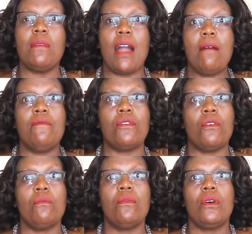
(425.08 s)
come
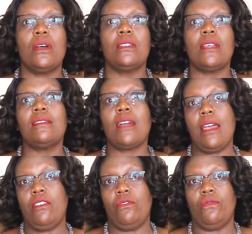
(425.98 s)
from such
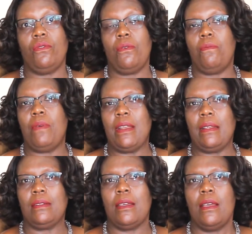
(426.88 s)
kind of
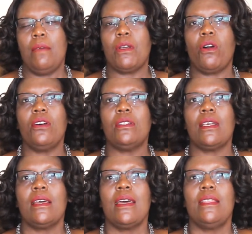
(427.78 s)
parents, because
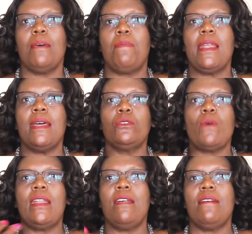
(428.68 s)
the parents
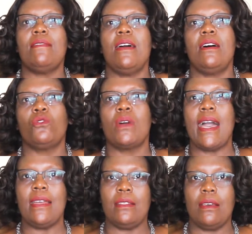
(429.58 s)
were never there to
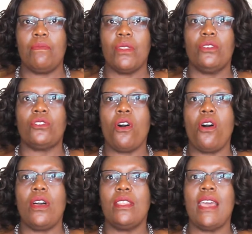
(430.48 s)
guide them.
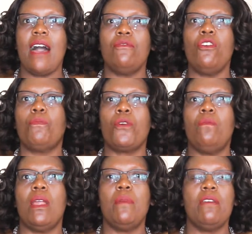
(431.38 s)
So they have no
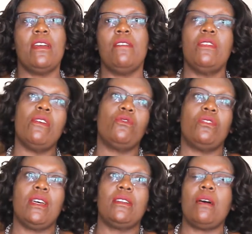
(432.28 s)
problem even if they were to
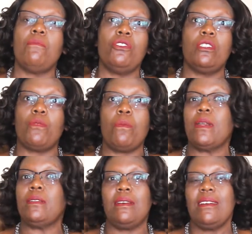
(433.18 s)
take somebody's
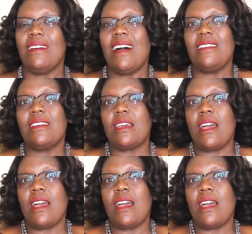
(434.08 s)
property and